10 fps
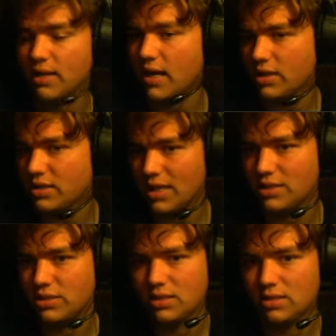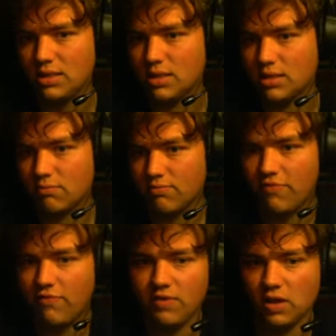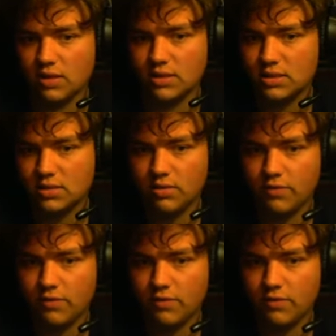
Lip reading: but I just didn't feel it.